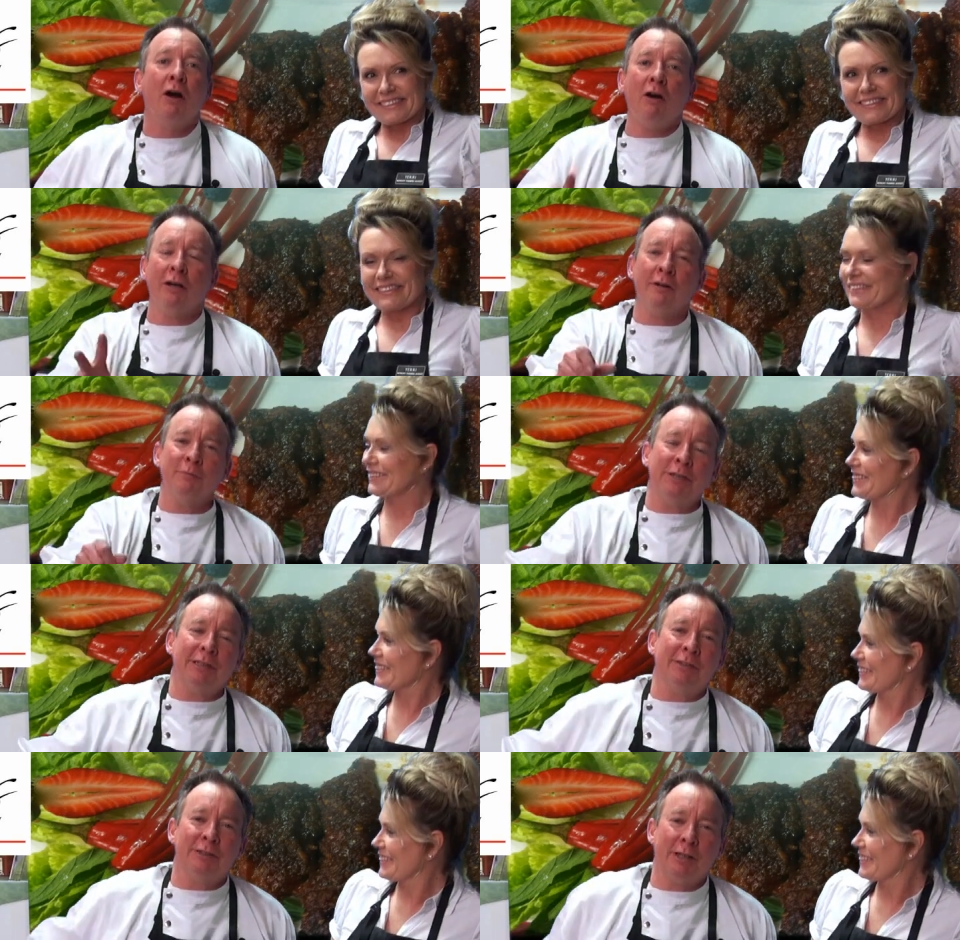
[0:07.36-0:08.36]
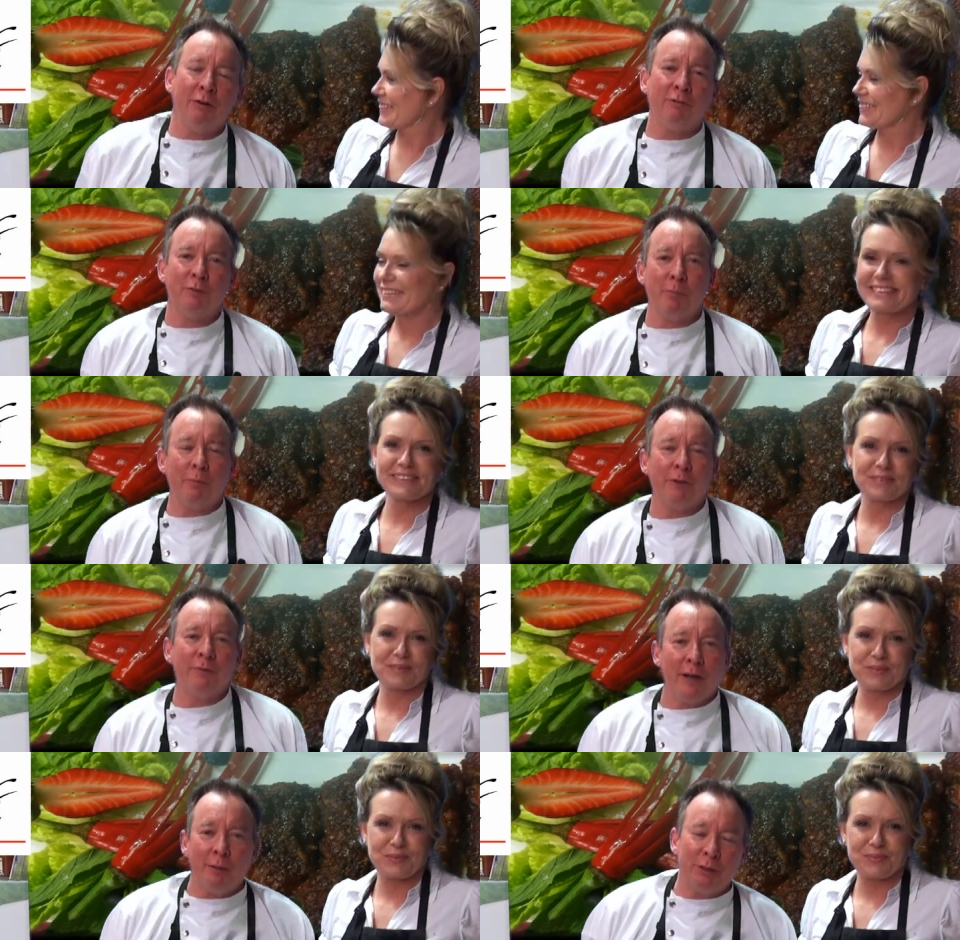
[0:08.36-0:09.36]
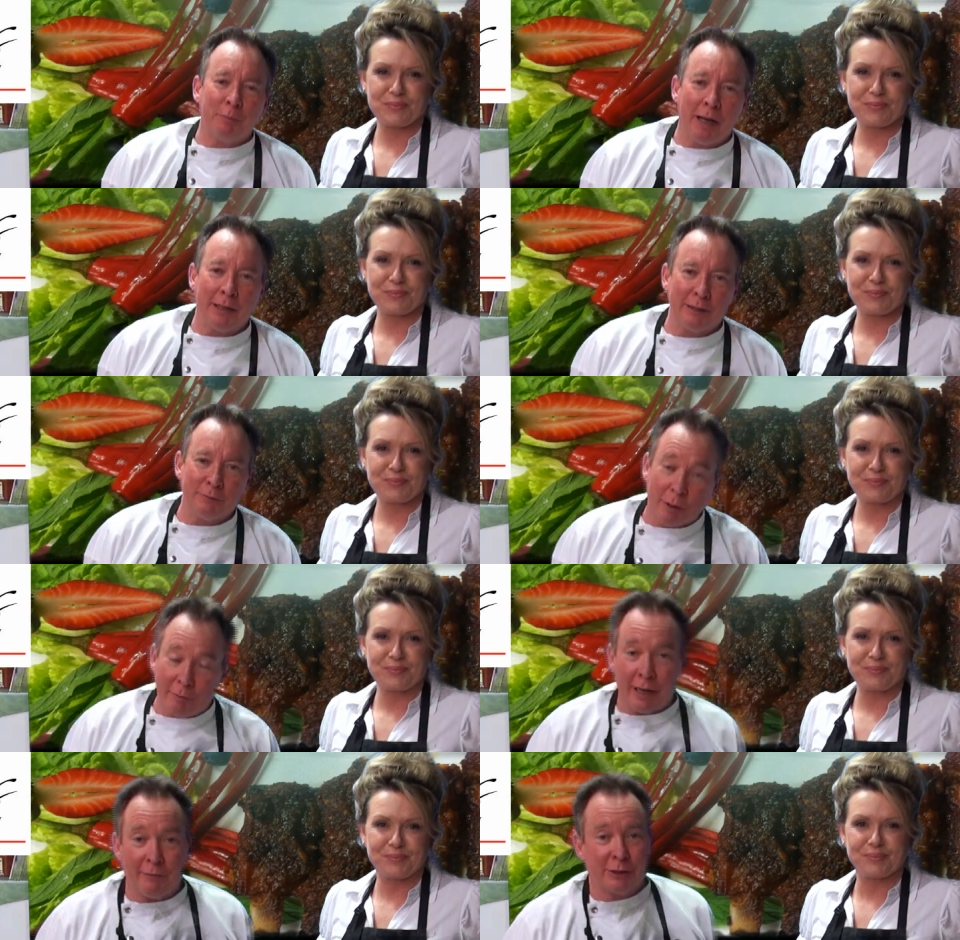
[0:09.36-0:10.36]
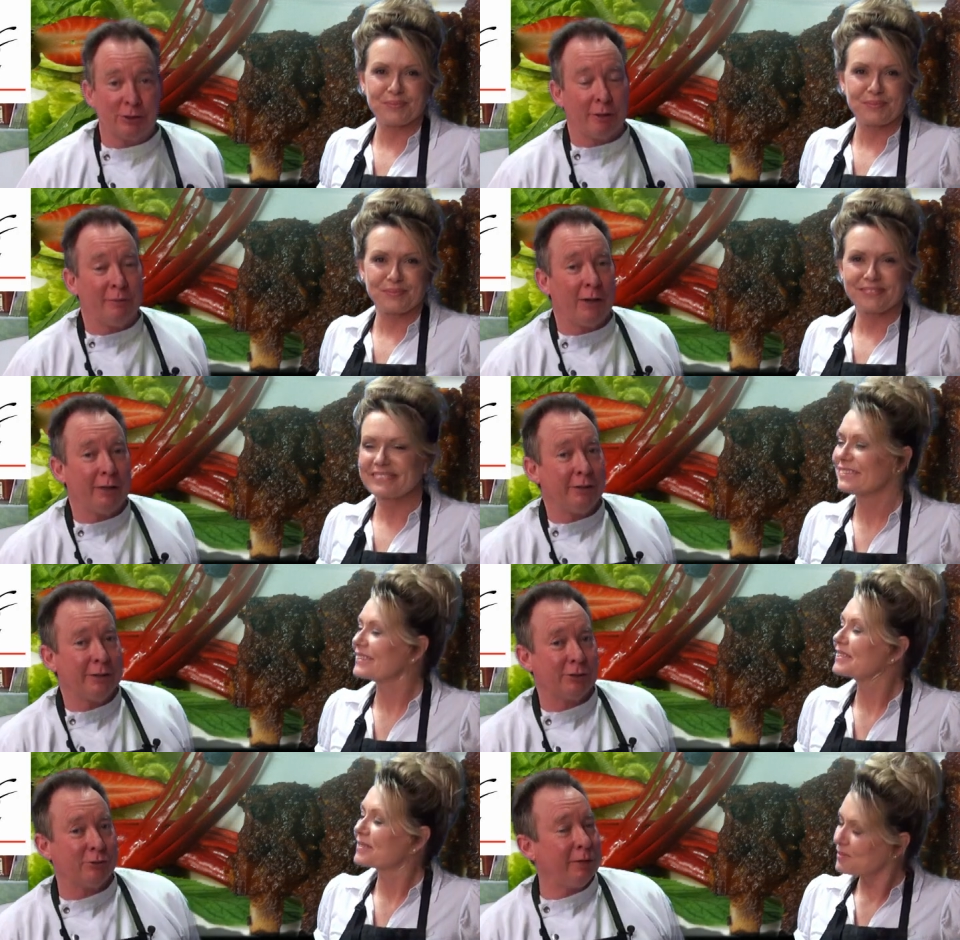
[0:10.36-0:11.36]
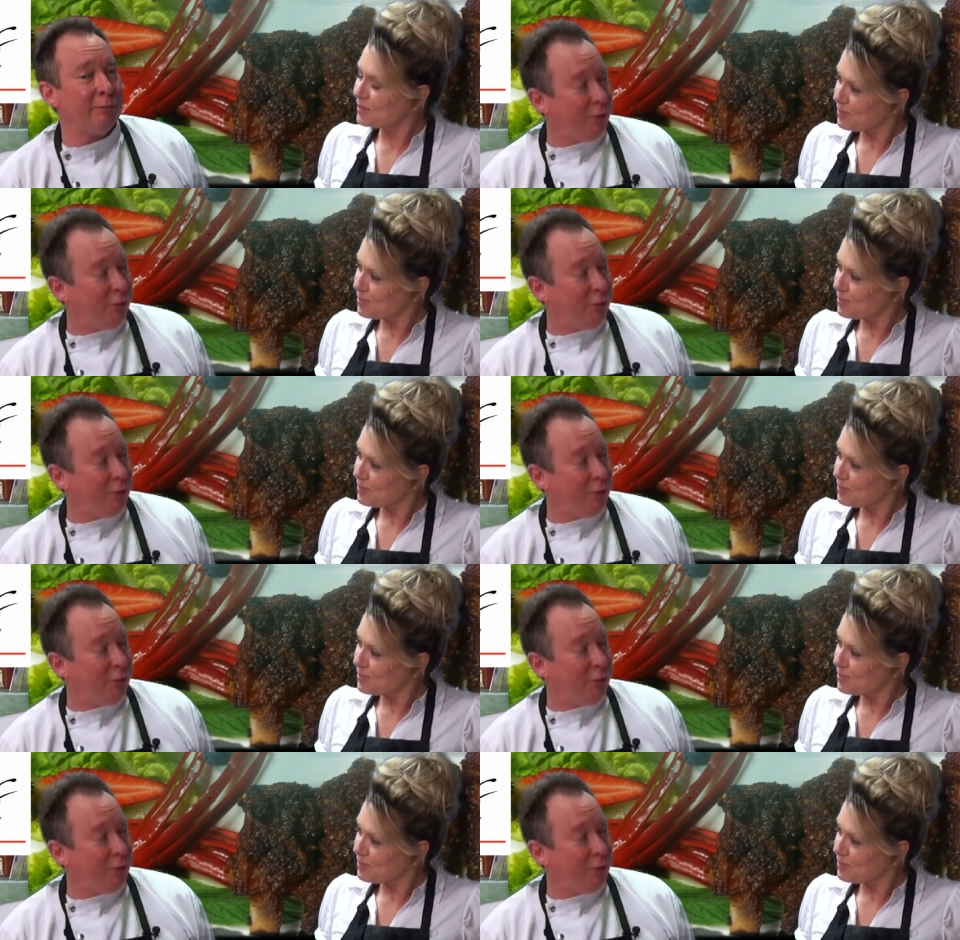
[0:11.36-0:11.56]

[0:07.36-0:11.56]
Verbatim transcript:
Speaker 1: Hi, I'm Daphne Garrell from Bunbury Farmers Market, where we have extreme value and extreme